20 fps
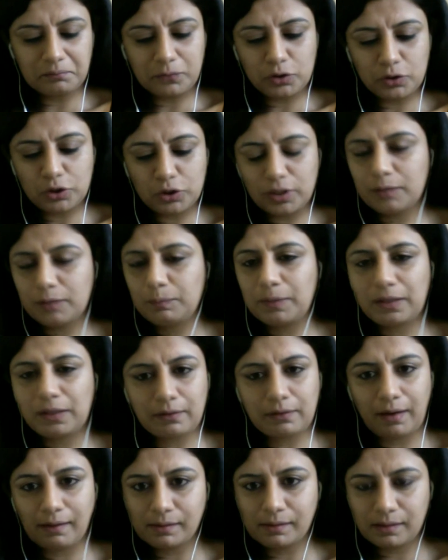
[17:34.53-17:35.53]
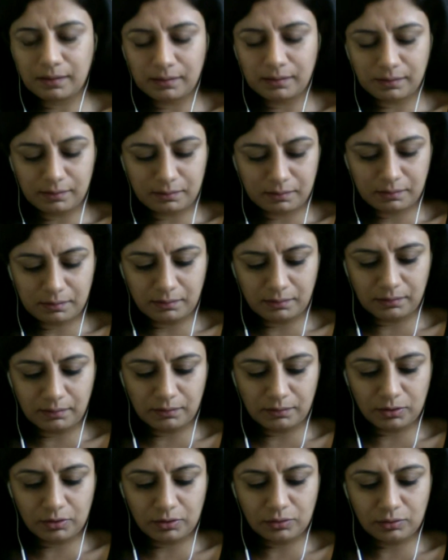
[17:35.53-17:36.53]
she had been arrested
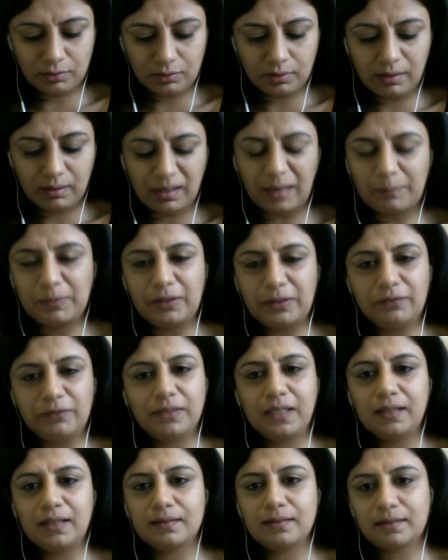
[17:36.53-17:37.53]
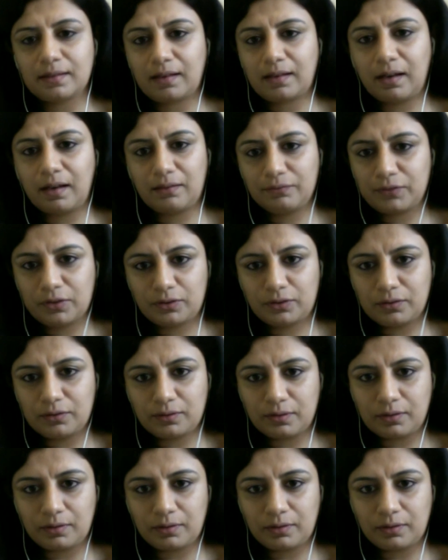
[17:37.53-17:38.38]
a couple of days after